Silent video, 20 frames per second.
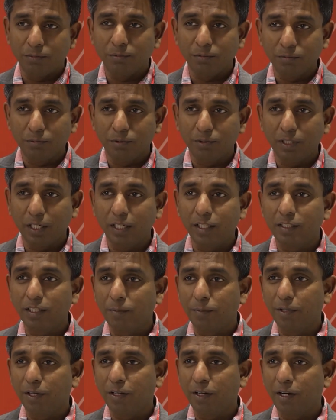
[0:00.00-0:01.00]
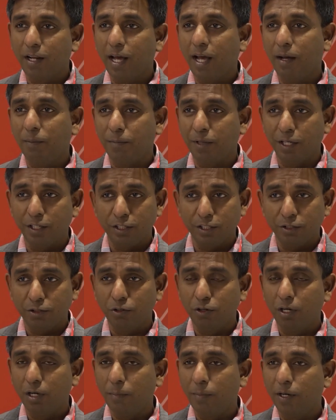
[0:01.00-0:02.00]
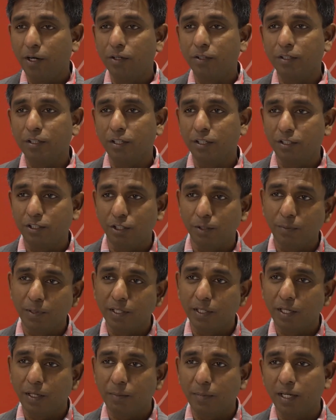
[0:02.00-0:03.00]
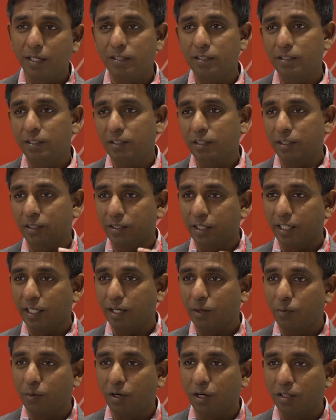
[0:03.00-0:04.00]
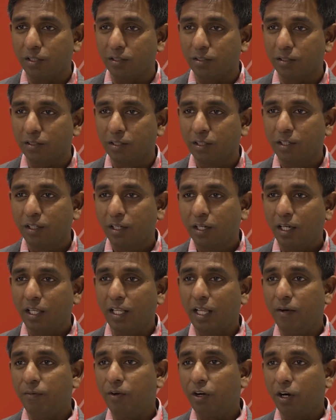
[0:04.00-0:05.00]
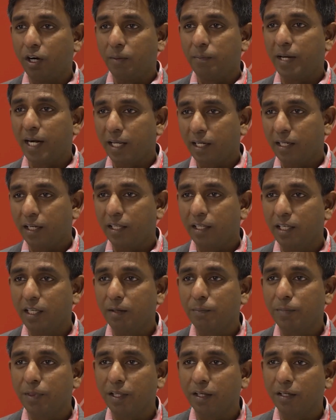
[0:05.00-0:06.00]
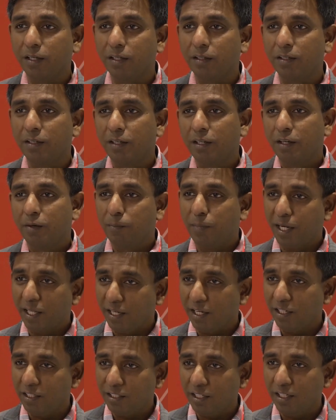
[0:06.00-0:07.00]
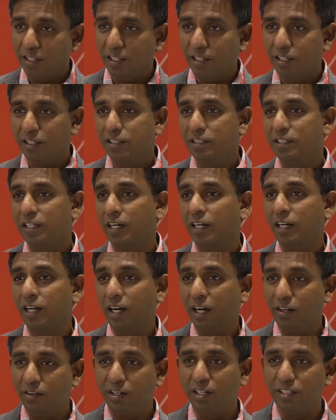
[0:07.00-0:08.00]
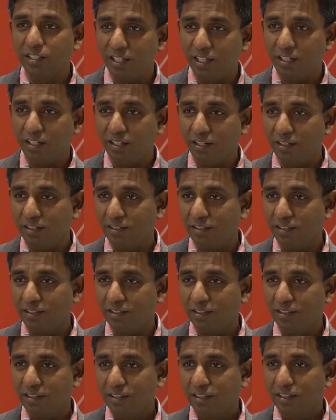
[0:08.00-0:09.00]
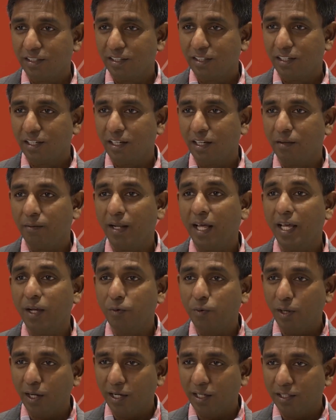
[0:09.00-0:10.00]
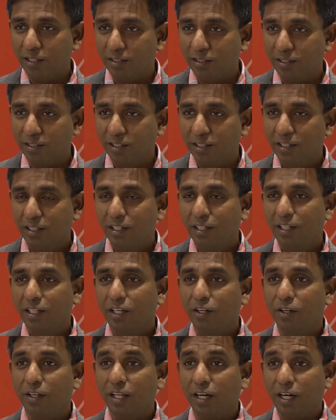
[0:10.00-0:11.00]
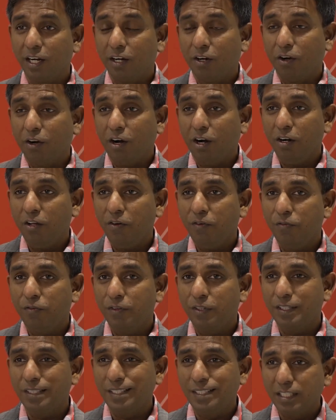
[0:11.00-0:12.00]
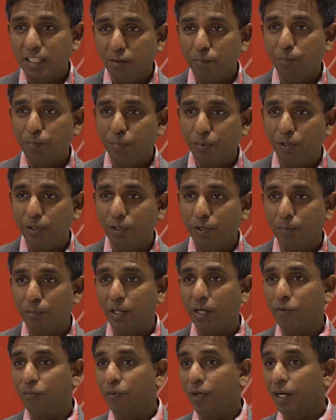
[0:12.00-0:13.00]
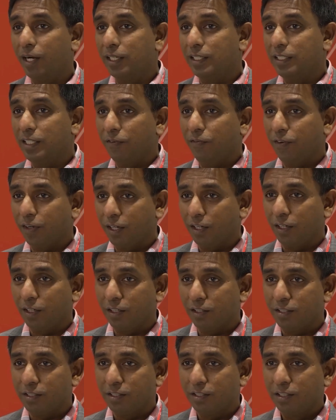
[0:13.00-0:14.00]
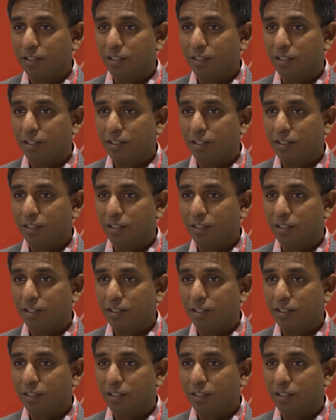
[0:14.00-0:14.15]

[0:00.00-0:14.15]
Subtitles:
sending something in an app. They just go about consuming their medicine and drinking water. And then we automatically keep the medication adherence and hydration adherence. Likewise, there are a lot of simple but very difficult